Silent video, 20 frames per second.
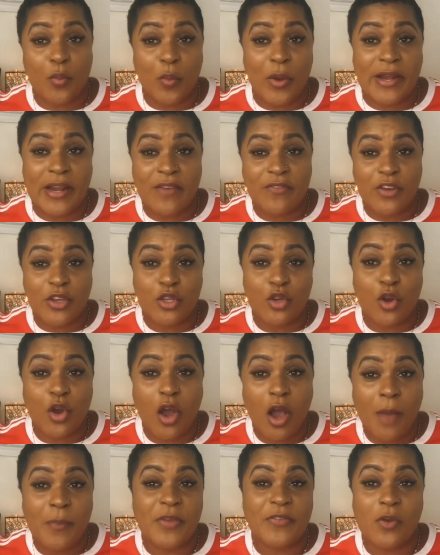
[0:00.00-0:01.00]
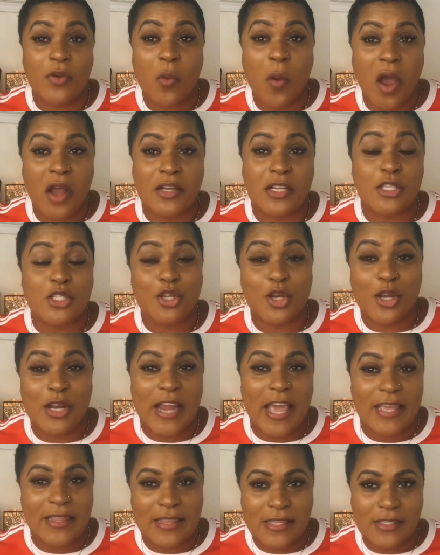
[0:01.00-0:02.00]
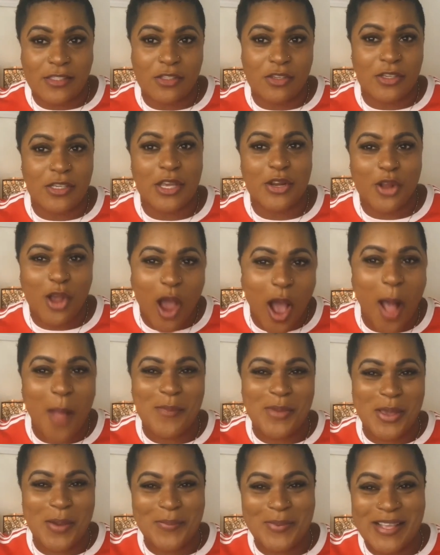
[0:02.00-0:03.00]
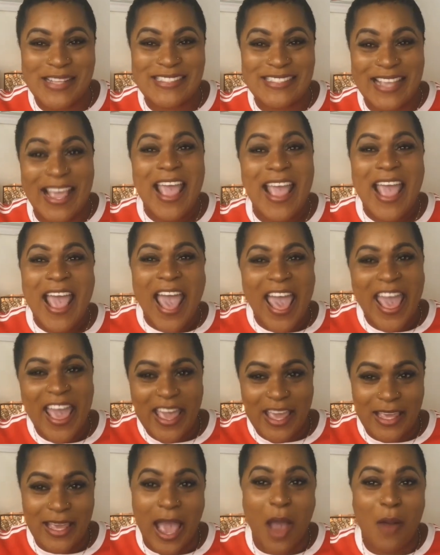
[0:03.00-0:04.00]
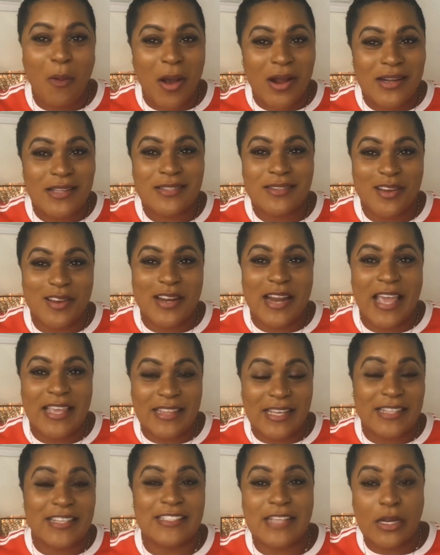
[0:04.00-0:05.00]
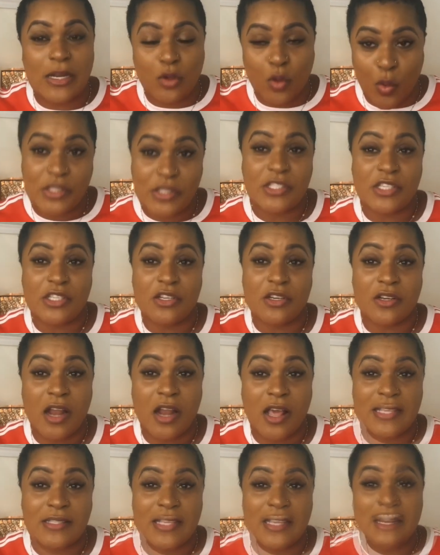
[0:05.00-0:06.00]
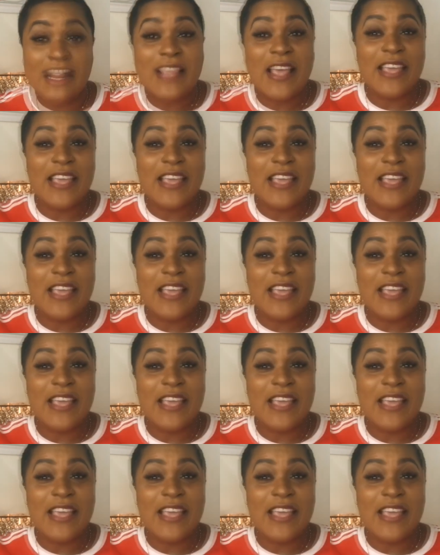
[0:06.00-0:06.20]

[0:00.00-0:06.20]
whenever you come, if you want a skirt like this, you can call me up and say, hey, I want a skirt like that because I know it's in your closet.